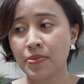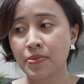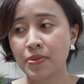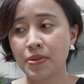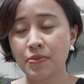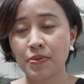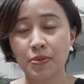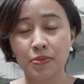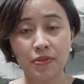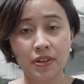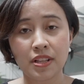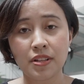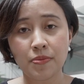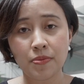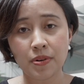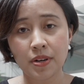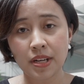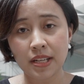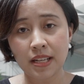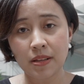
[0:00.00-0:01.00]
We were really
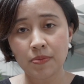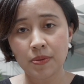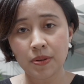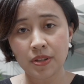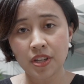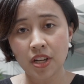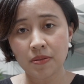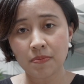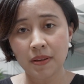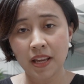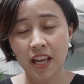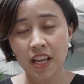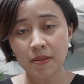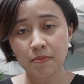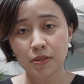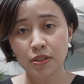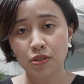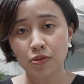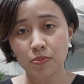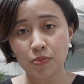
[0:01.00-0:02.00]
worried that we would not be
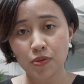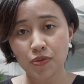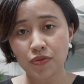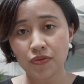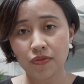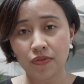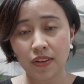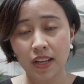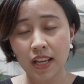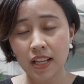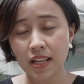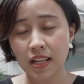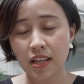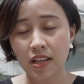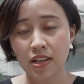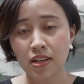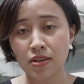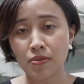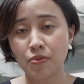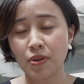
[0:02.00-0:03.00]
able to move in
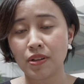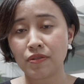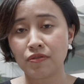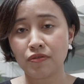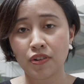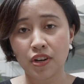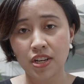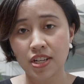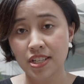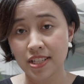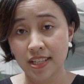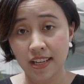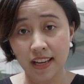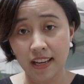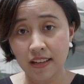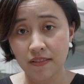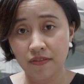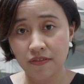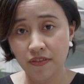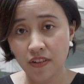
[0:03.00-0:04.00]
here. Well, furnish
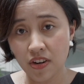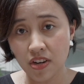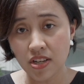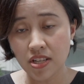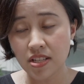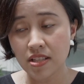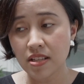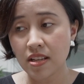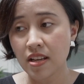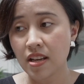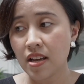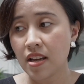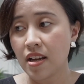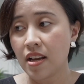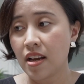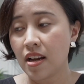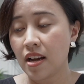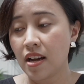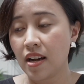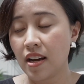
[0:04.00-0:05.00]
it first,
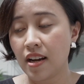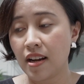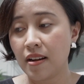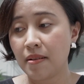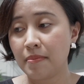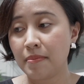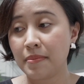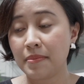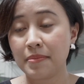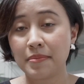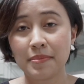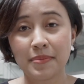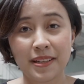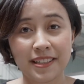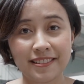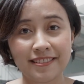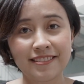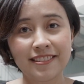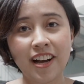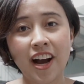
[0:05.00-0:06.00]

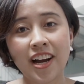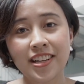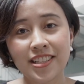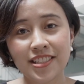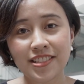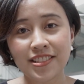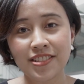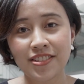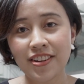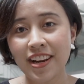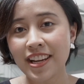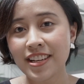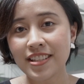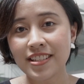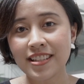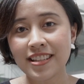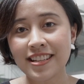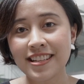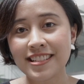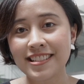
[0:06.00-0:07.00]
but God is
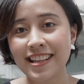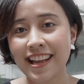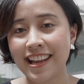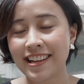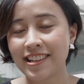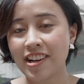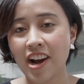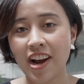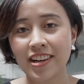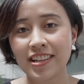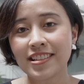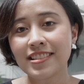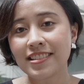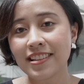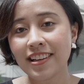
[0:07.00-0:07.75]
gracious and God is